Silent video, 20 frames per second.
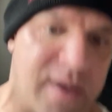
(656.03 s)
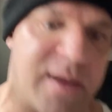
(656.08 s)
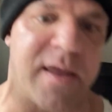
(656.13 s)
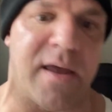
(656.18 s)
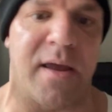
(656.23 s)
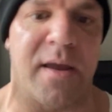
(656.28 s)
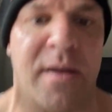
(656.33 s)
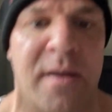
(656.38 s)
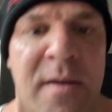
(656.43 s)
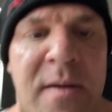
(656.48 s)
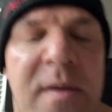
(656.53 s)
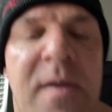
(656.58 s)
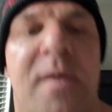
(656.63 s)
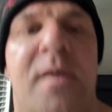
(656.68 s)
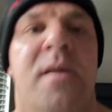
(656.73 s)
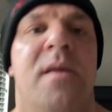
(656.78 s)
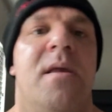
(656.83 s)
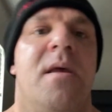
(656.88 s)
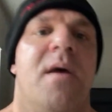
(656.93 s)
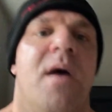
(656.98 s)
King.
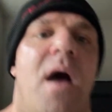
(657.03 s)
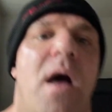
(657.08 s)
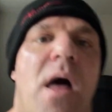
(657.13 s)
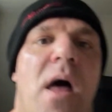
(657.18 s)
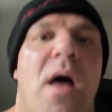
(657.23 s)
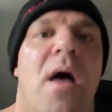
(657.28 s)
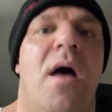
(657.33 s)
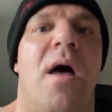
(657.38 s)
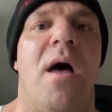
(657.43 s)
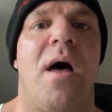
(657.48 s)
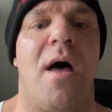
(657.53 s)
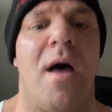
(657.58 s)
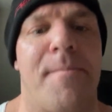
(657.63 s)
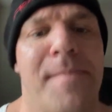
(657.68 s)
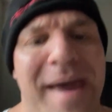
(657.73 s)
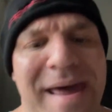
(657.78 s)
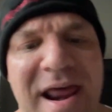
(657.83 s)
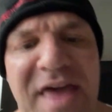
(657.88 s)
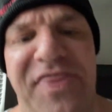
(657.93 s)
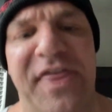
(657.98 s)
And I